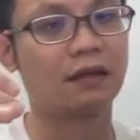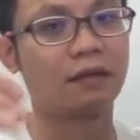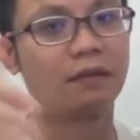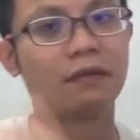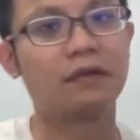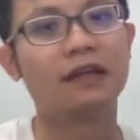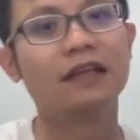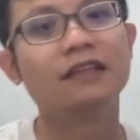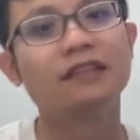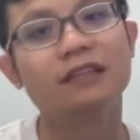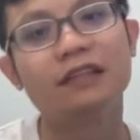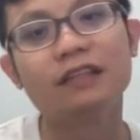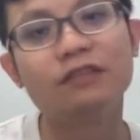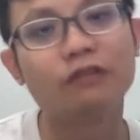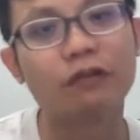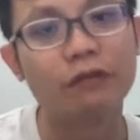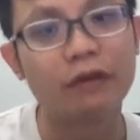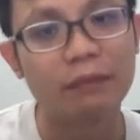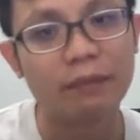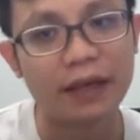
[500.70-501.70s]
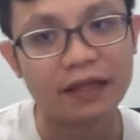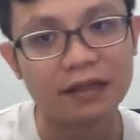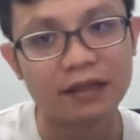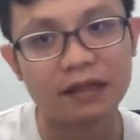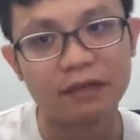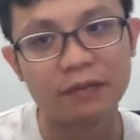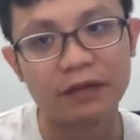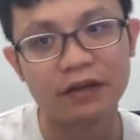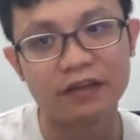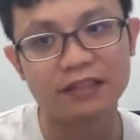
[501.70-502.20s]
this will be better,
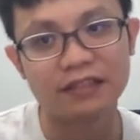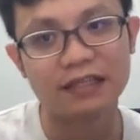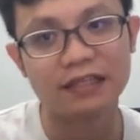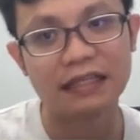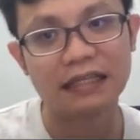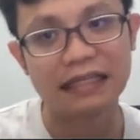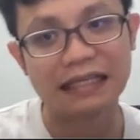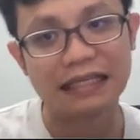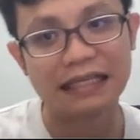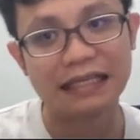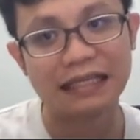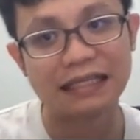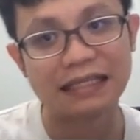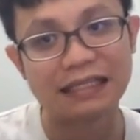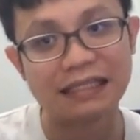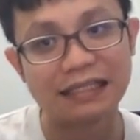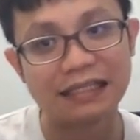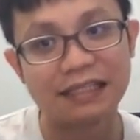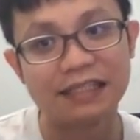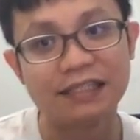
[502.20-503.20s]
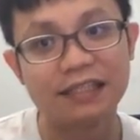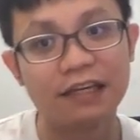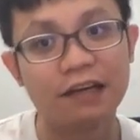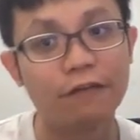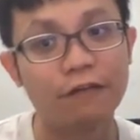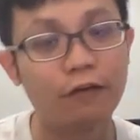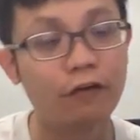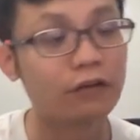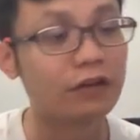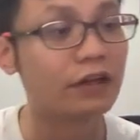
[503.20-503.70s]
because it is easier
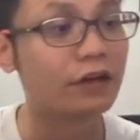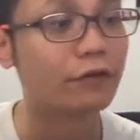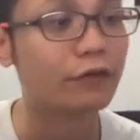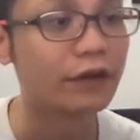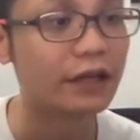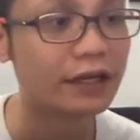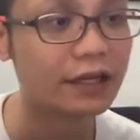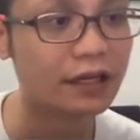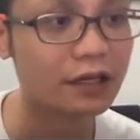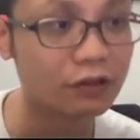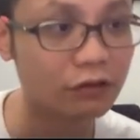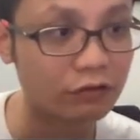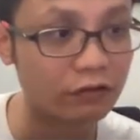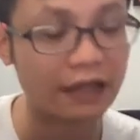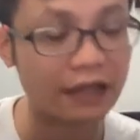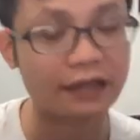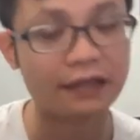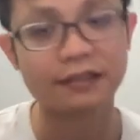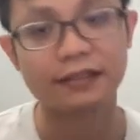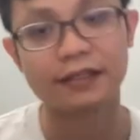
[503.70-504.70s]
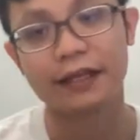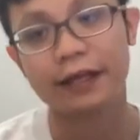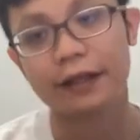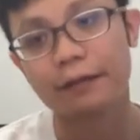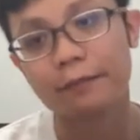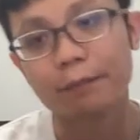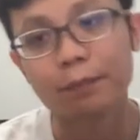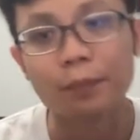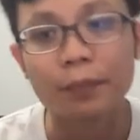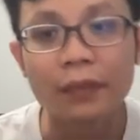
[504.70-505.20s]
for the reader to understand.
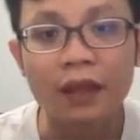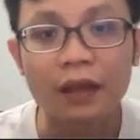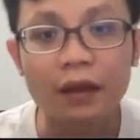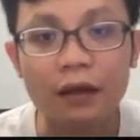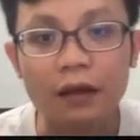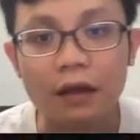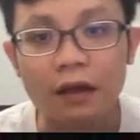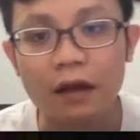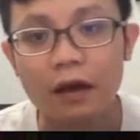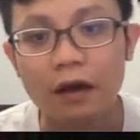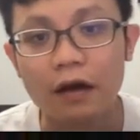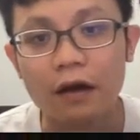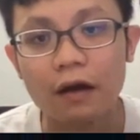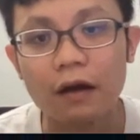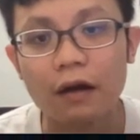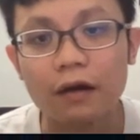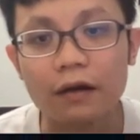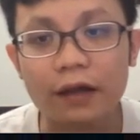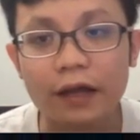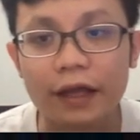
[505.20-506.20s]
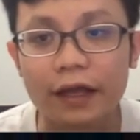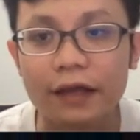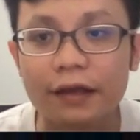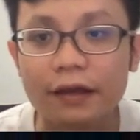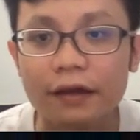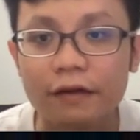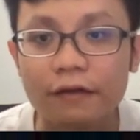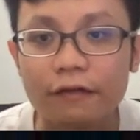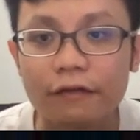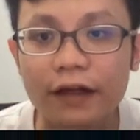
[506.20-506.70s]
Okay,
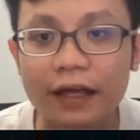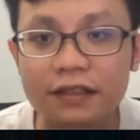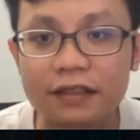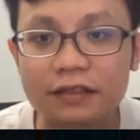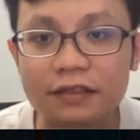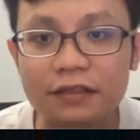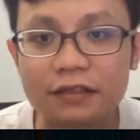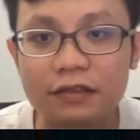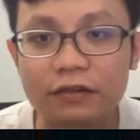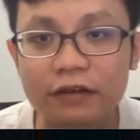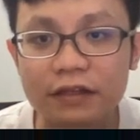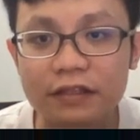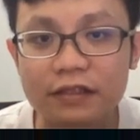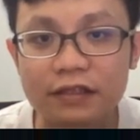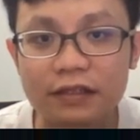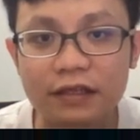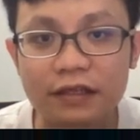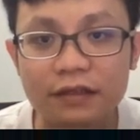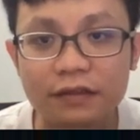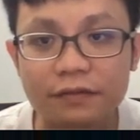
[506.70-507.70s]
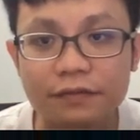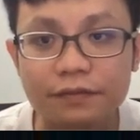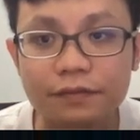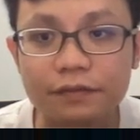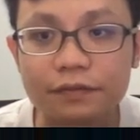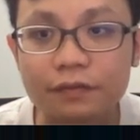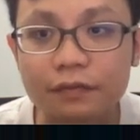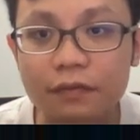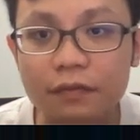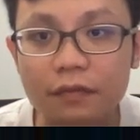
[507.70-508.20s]
next question.
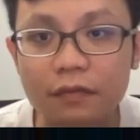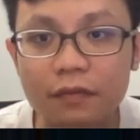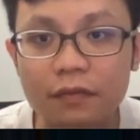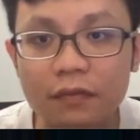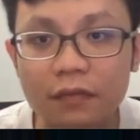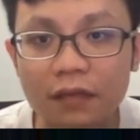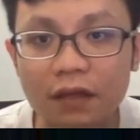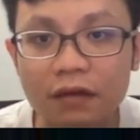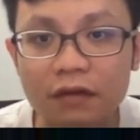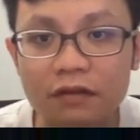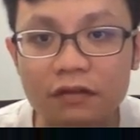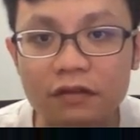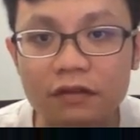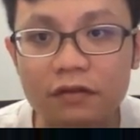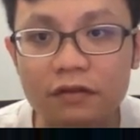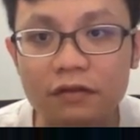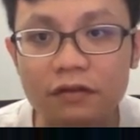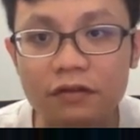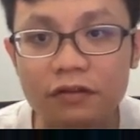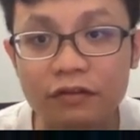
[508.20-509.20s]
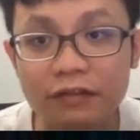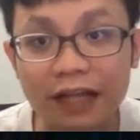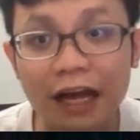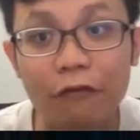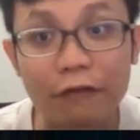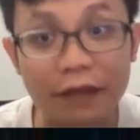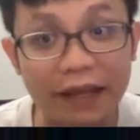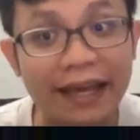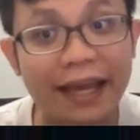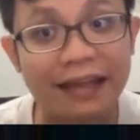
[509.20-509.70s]
So now
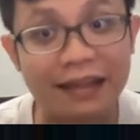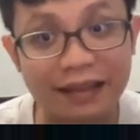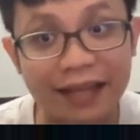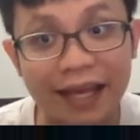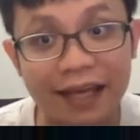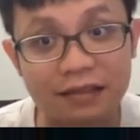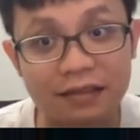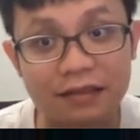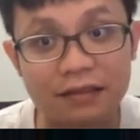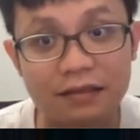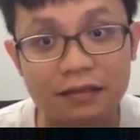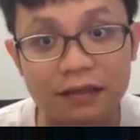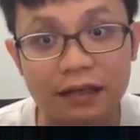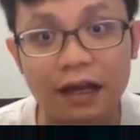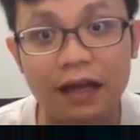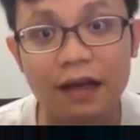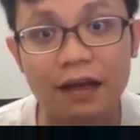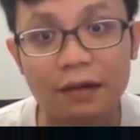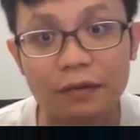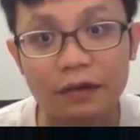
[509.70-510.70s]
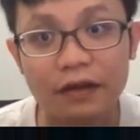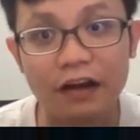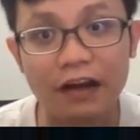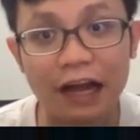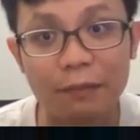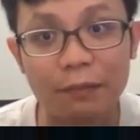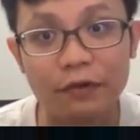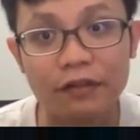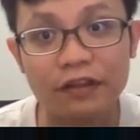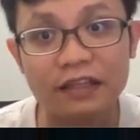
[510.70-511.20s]
we can test, because
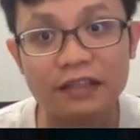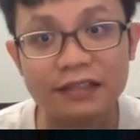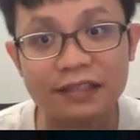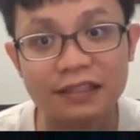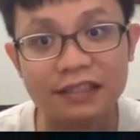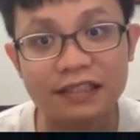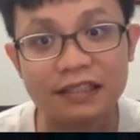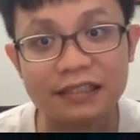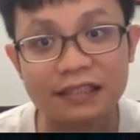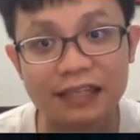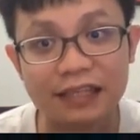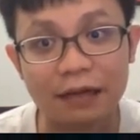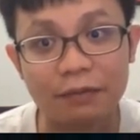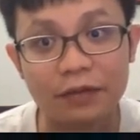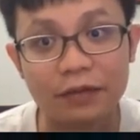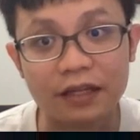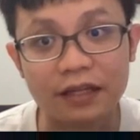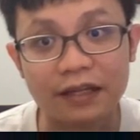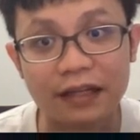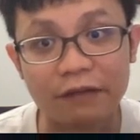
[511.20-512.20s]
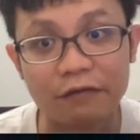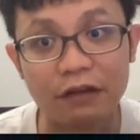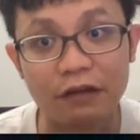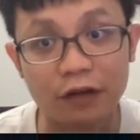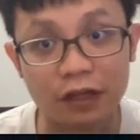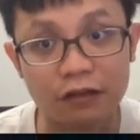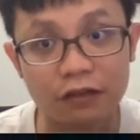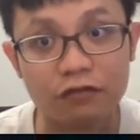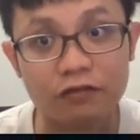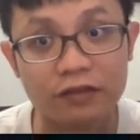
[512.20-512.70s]
hypothesis is something that we
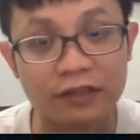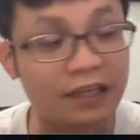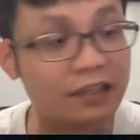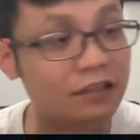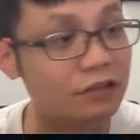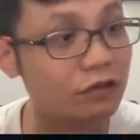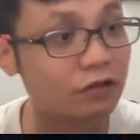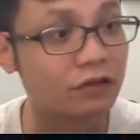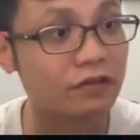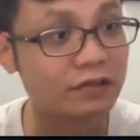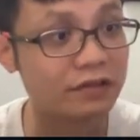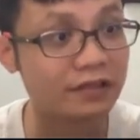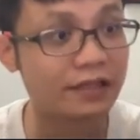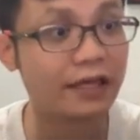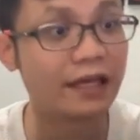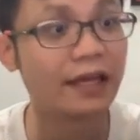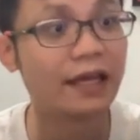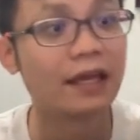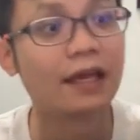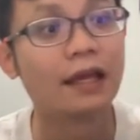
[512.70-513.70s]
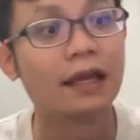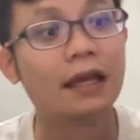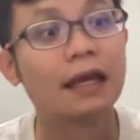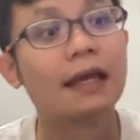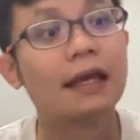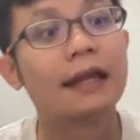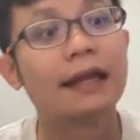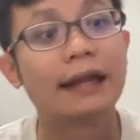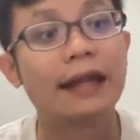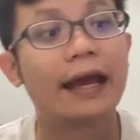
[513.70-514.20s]
want to test. So you say
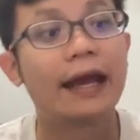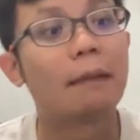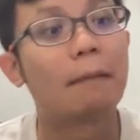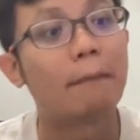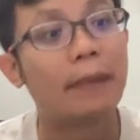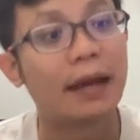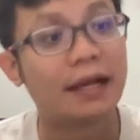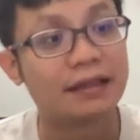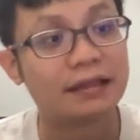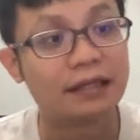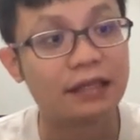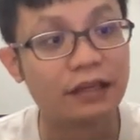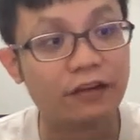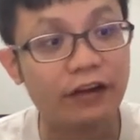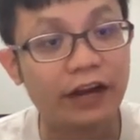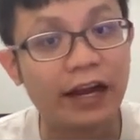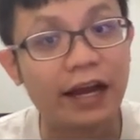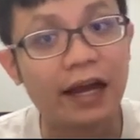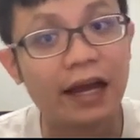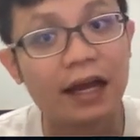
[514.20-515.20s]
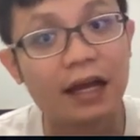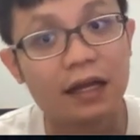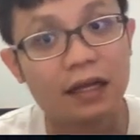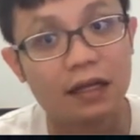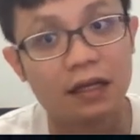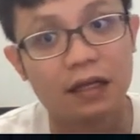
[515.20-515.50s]
that bacteria